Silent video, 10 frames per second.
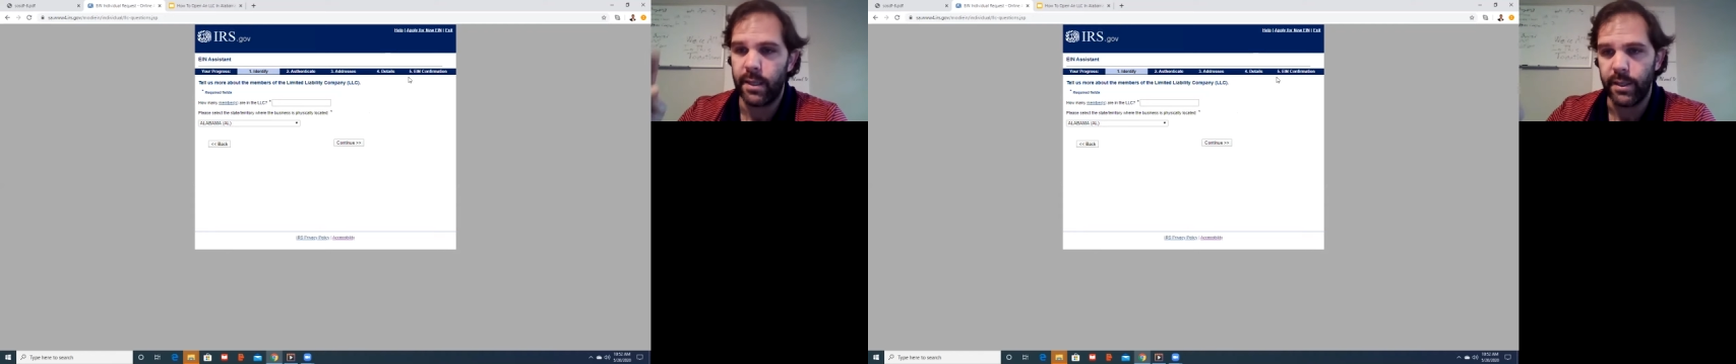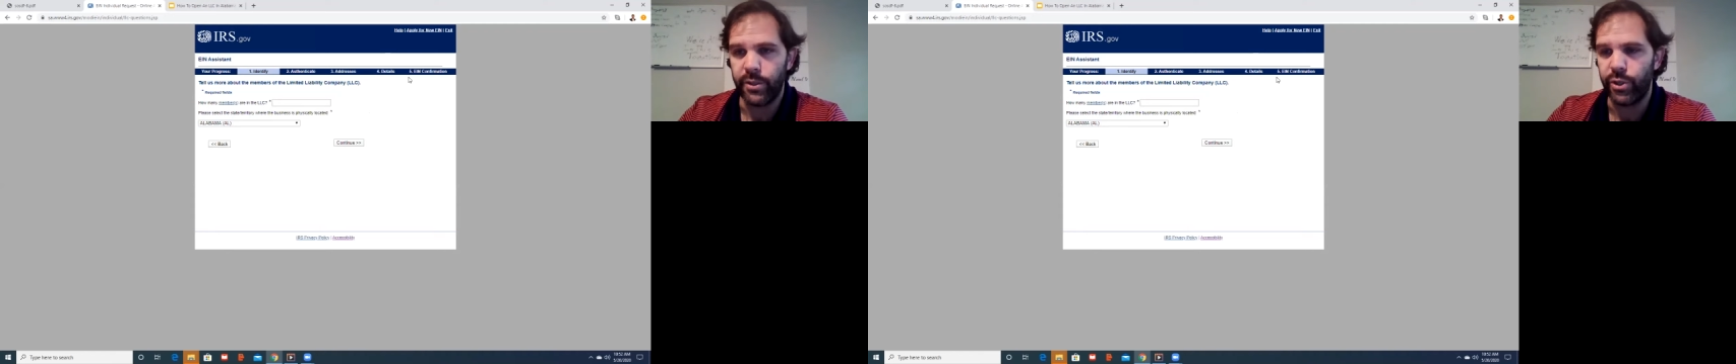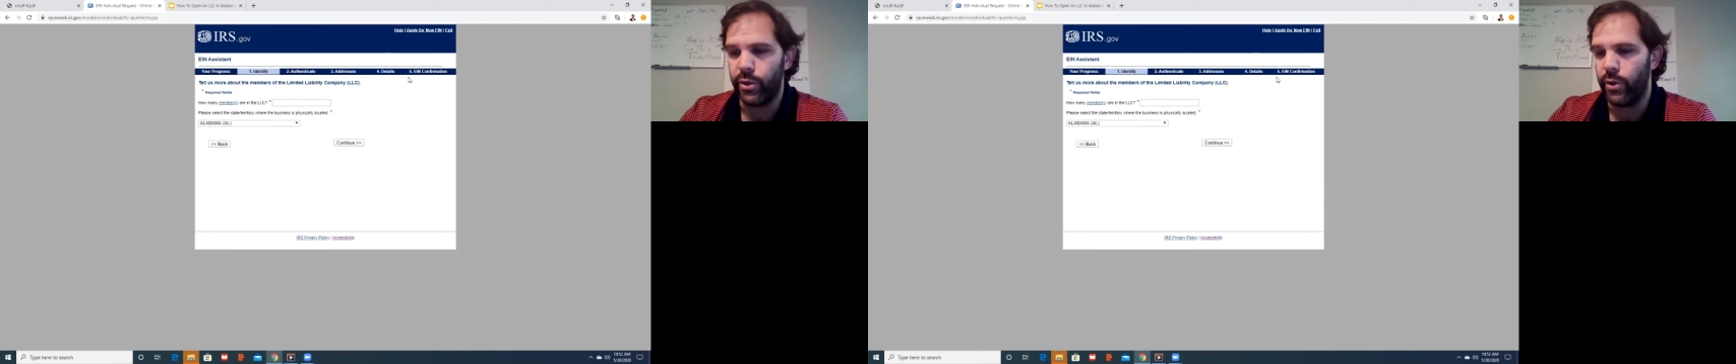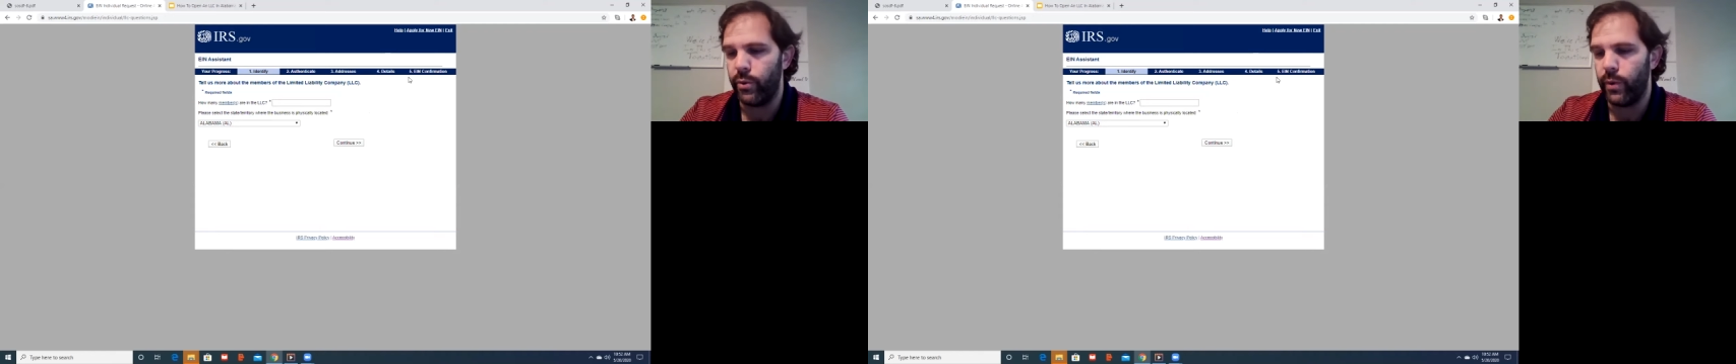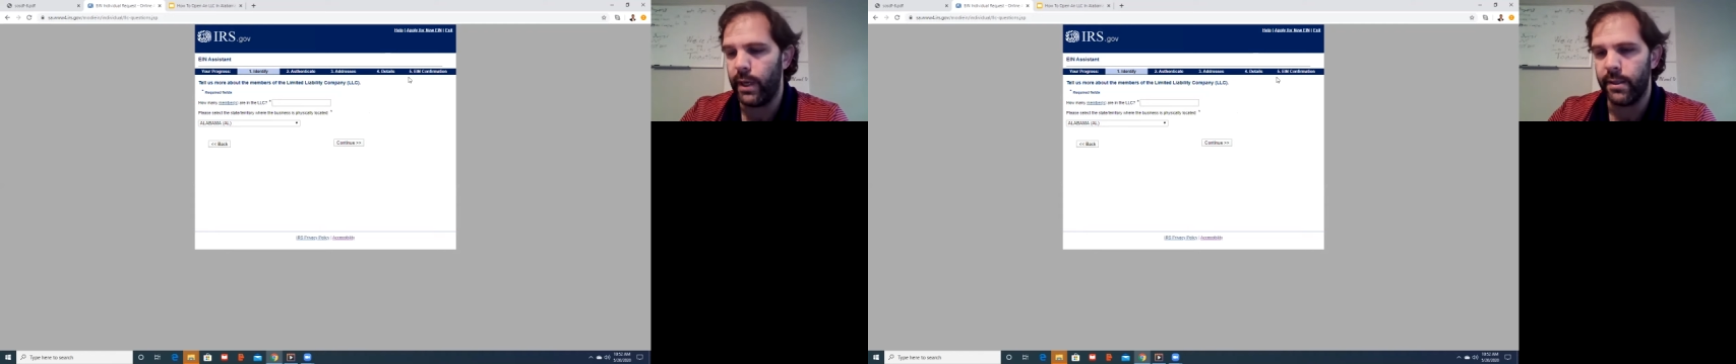here's your
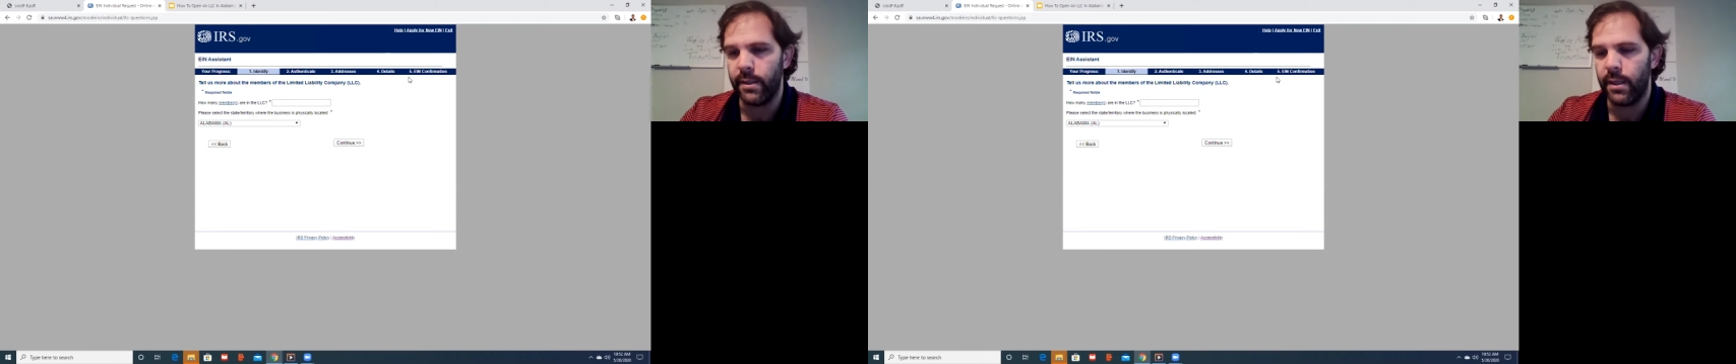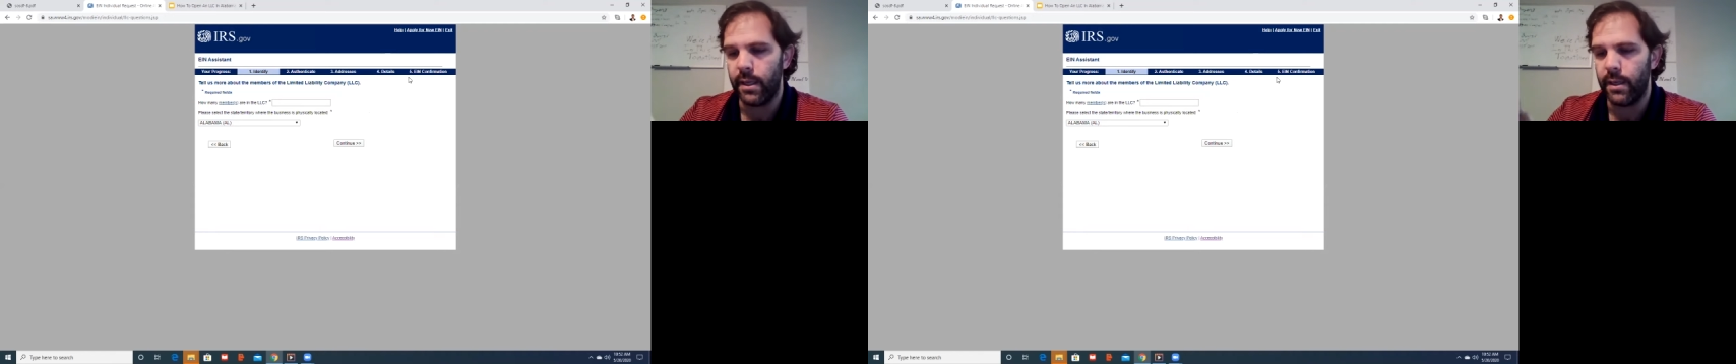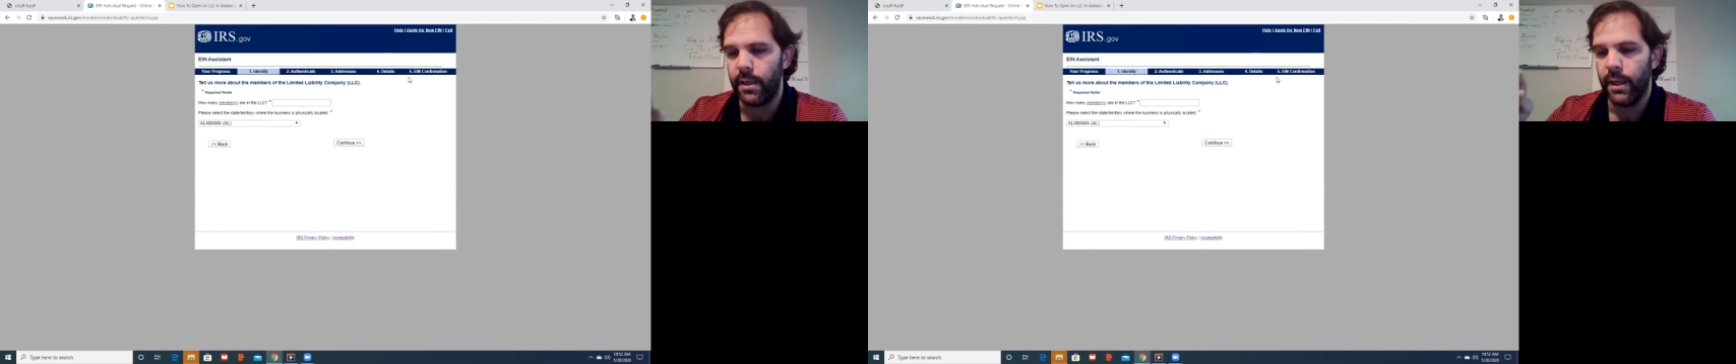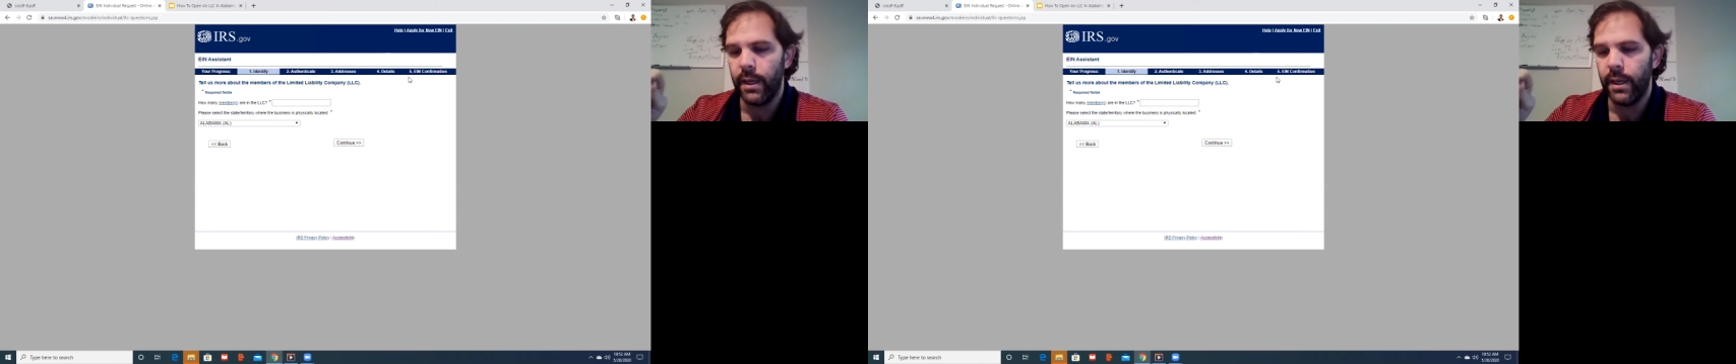new entity